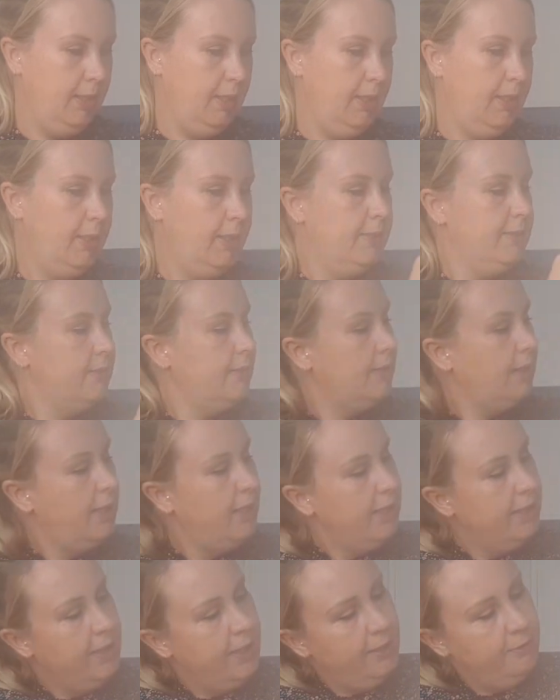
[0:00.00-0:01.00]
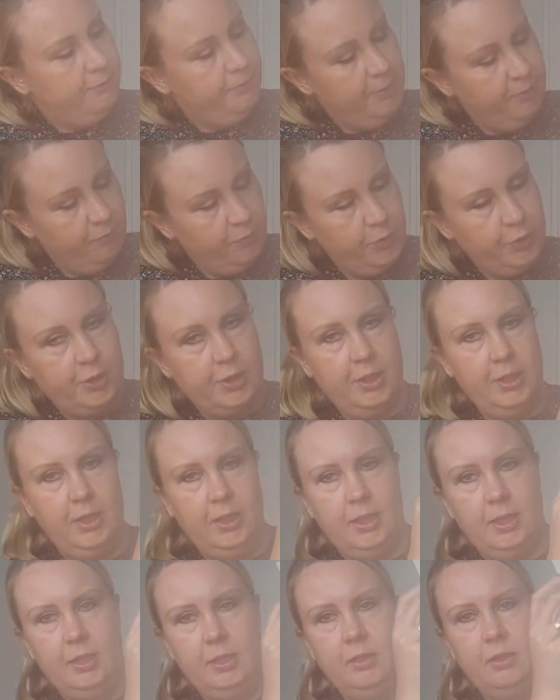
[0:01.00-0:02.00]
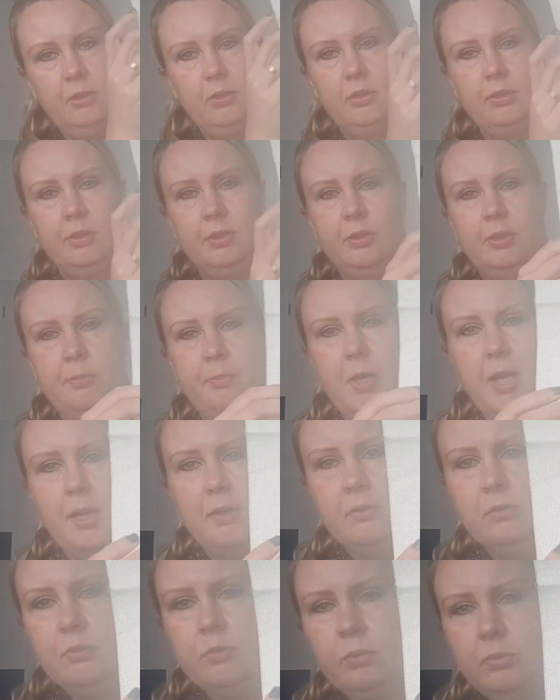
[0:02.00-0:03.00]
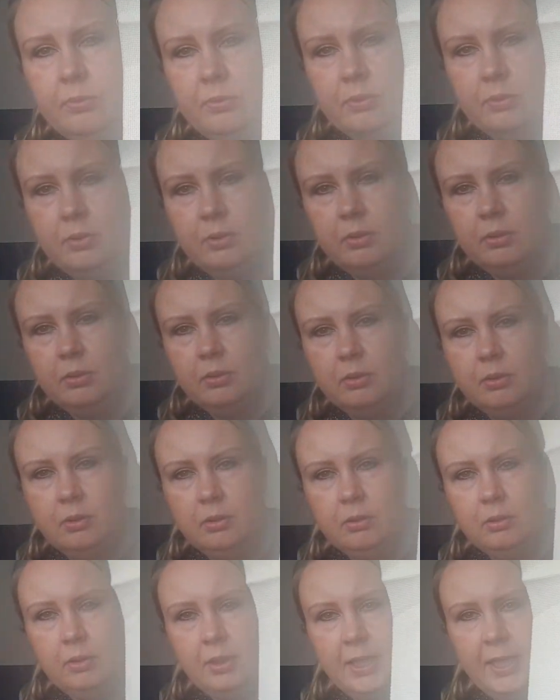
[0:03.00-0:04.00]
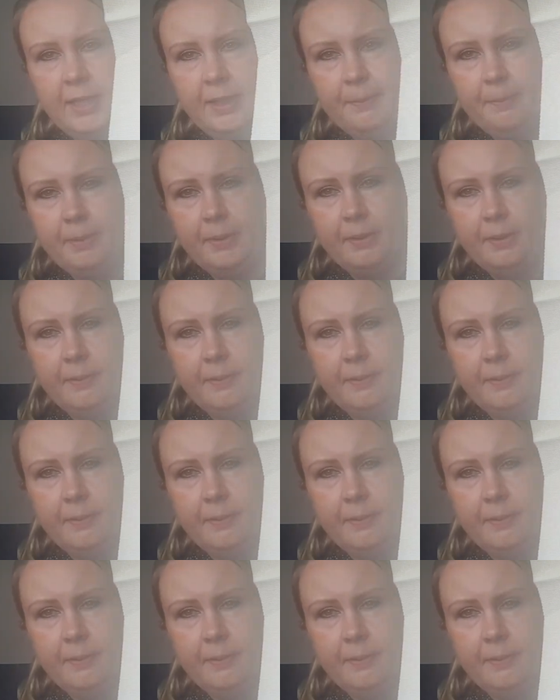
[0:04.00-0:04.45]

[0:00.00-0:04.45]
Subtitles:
And I have been working on the brown lab.